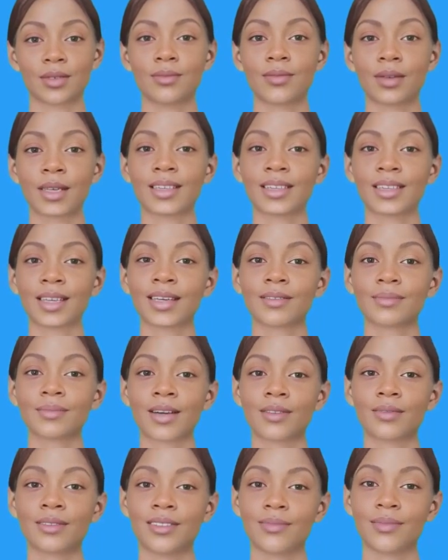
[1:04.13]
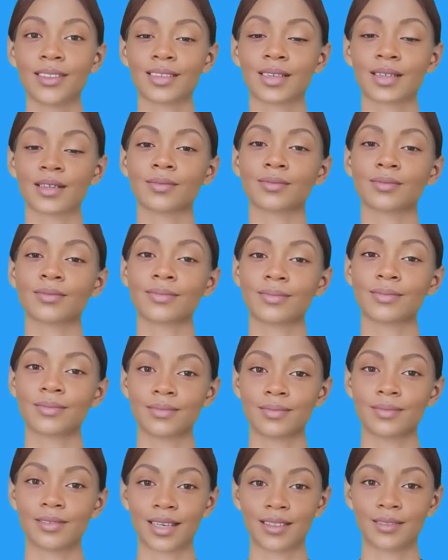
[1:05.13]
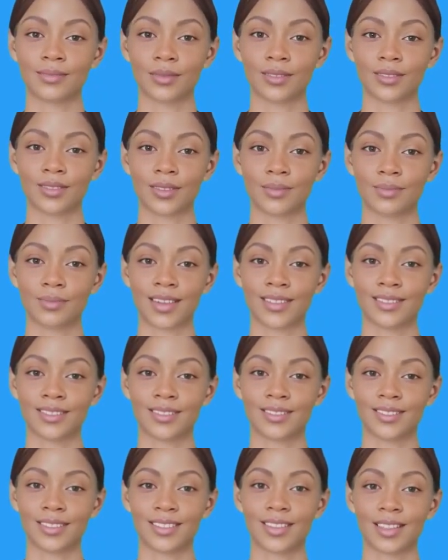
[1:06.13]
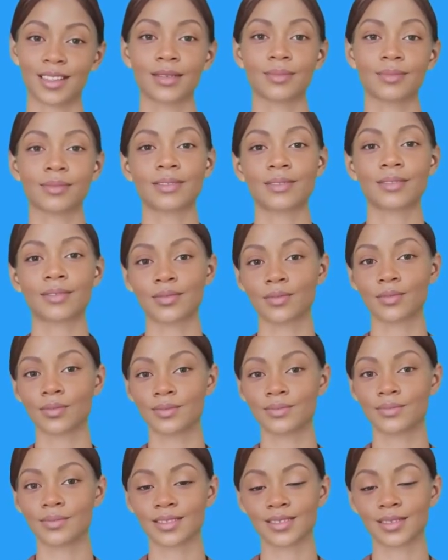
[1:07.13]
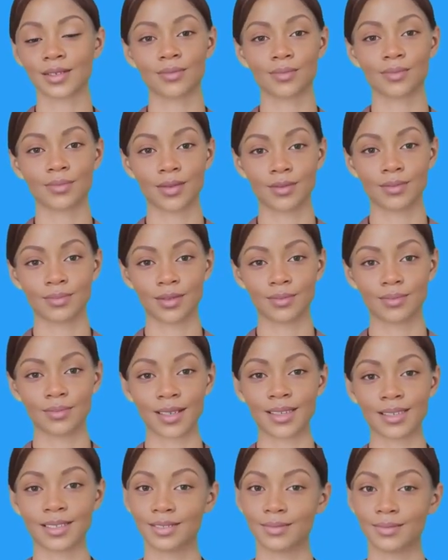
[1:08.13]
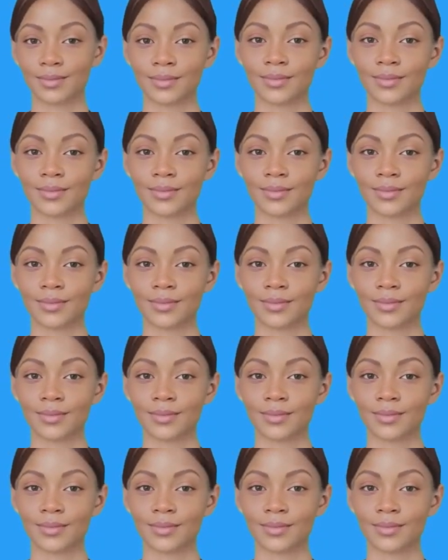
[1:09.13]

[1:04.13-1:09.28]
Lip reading: your AI-powered video. After a short processing time, your video will be ready.